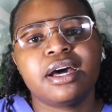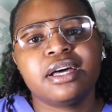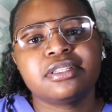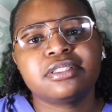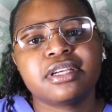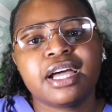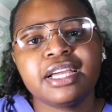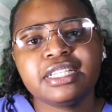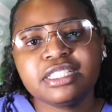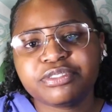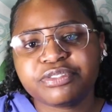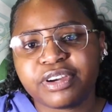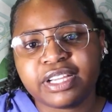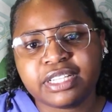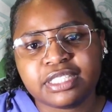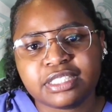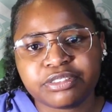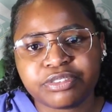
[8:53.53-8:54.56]
So I did
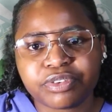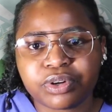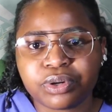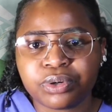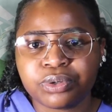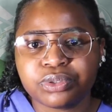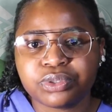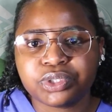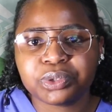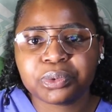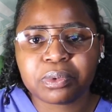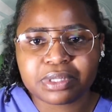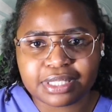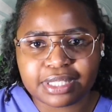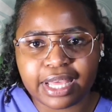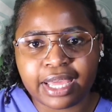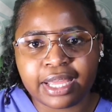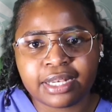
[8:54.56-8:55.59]
find it difficult towards
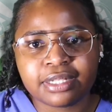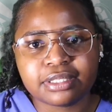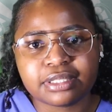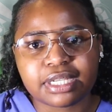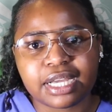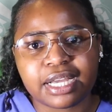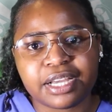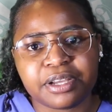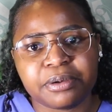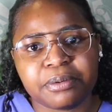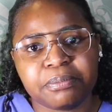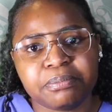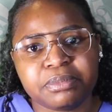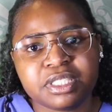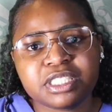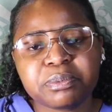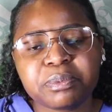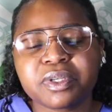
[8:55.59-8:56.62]
the end,
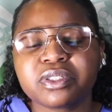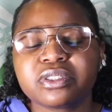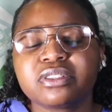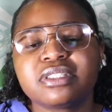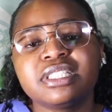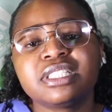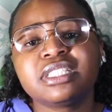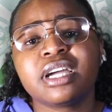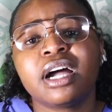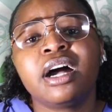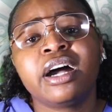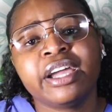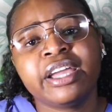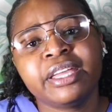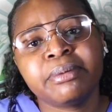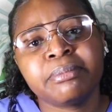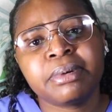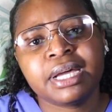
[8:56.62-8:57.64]
just because of the
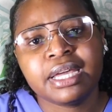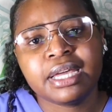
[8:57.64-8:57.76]
time